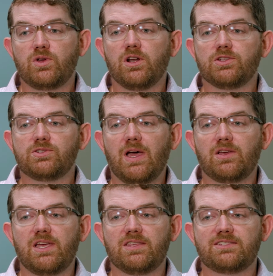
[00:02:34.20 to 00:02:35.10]
You can also
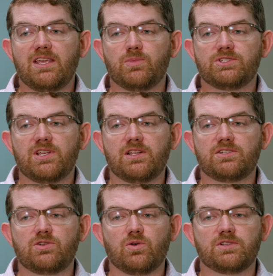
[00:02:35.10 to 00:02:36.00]
allocate the same
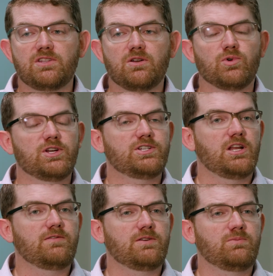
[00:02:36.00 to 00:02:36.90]
percentage towards the
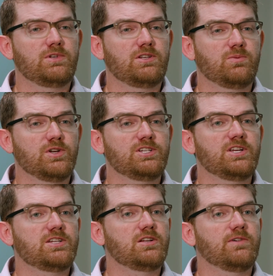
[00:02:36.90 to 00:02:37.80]

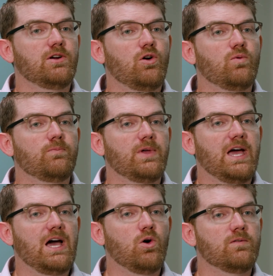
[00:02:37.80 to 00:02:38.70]
depreciation of your
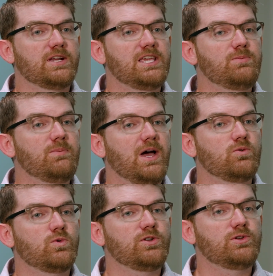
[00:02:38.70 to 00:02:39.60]
home. However, keep in
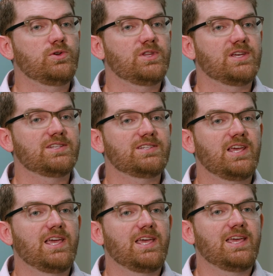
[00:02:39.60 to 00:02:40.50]
mind when you do this
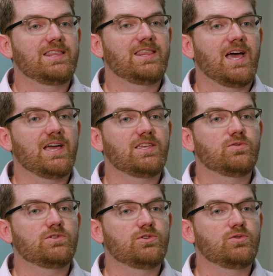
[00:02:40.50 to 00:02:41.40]
that
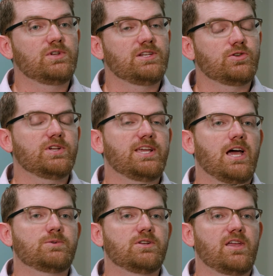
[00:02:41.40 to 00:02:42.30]
you do need to
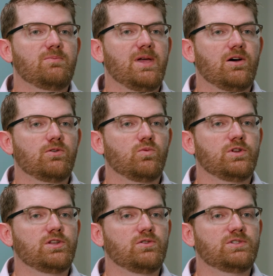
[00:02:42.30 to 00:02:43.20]
recapture that amount
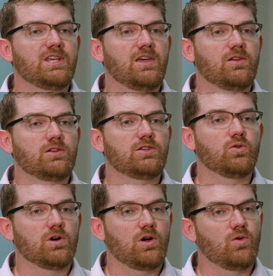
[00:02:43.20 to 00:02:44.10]
when you sell
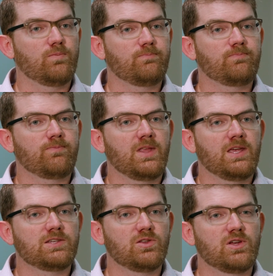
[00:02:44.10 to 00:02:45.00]
your home.
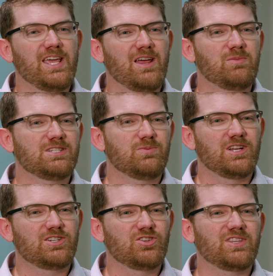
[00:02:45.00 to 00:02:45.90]
So there can be some
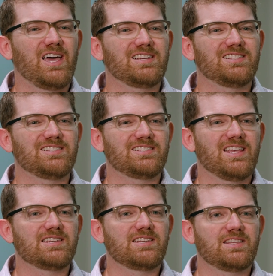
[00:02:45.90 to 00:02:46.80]
additional taxes
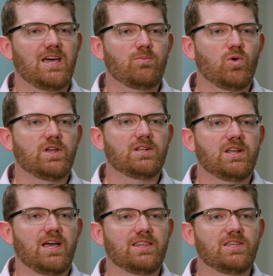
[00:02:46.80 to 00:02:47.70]
assessed at that point
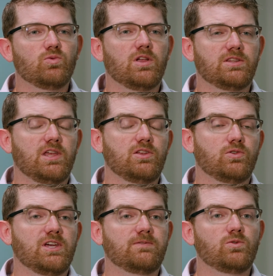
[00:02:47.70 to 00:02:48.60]
that
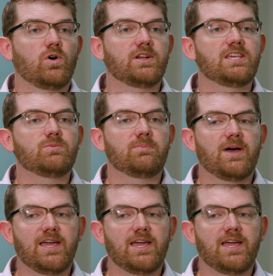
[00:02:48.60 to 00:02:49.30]
you'll definitely want to keep in